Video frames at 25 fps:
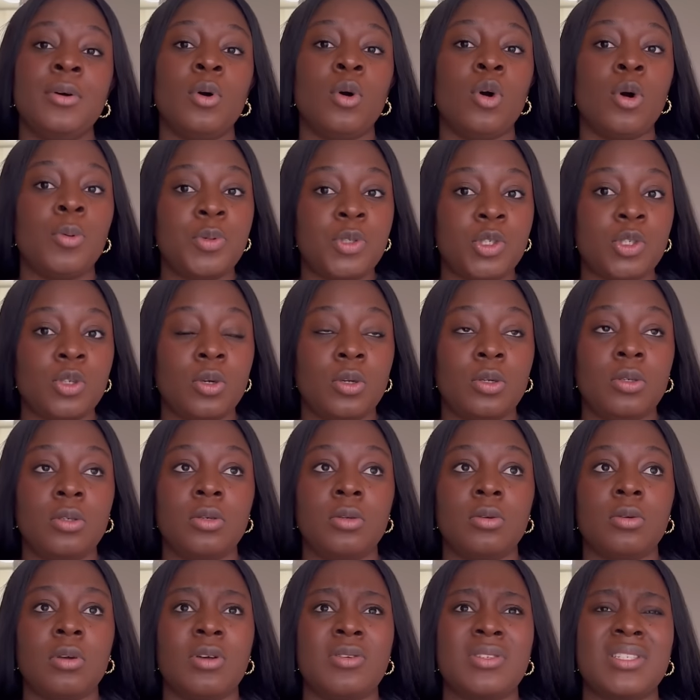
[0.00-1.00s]
option
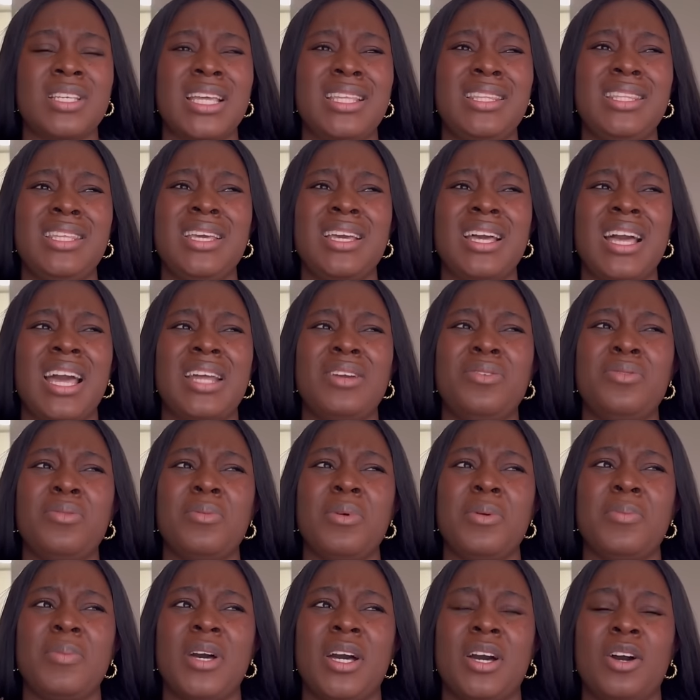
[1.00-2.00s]
because I think I don't
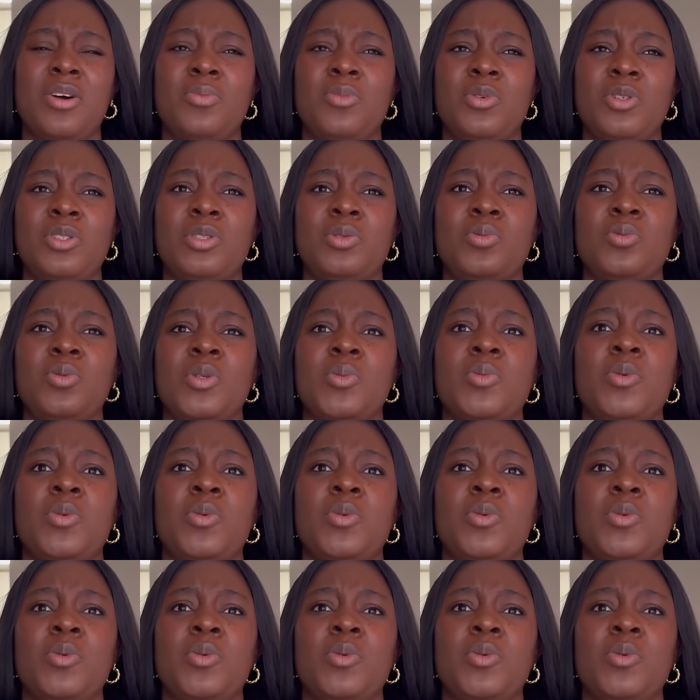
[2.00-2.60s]
remember how much it was,